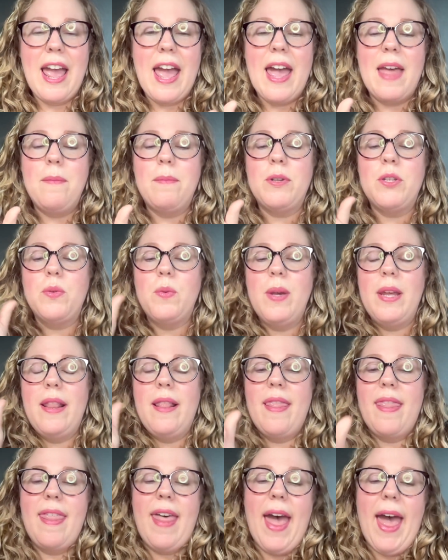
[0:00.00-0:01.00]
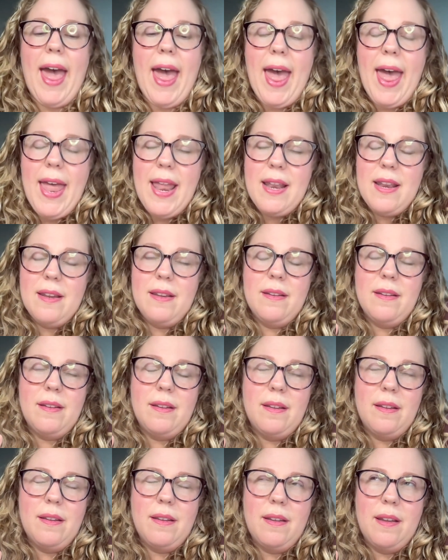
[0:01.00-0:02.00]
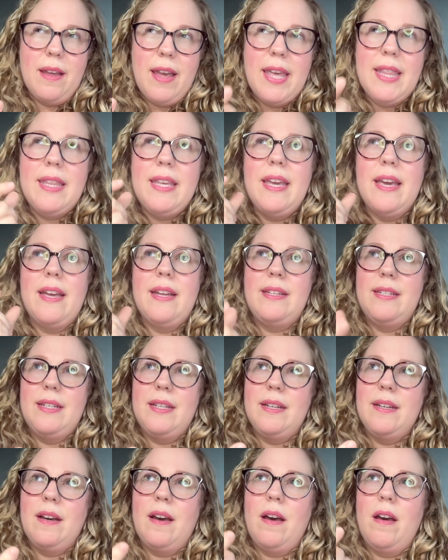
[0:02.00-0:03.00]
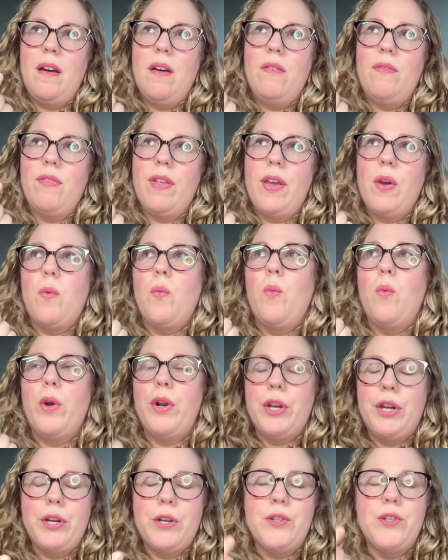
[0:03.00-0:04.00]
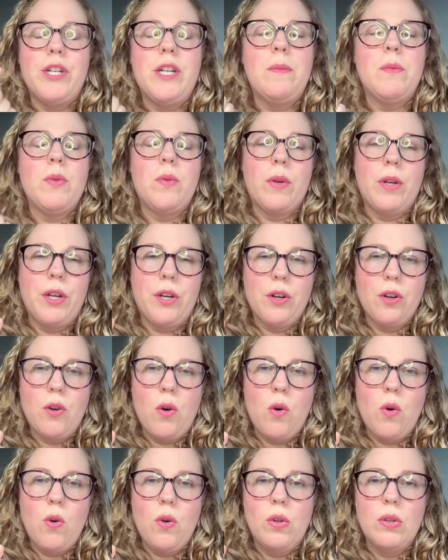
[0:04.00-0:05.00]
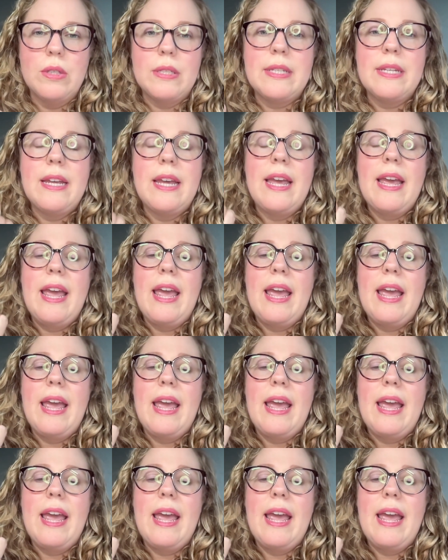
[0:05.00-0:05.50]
And between that and the idea of like, what are your dreams? What are your goals?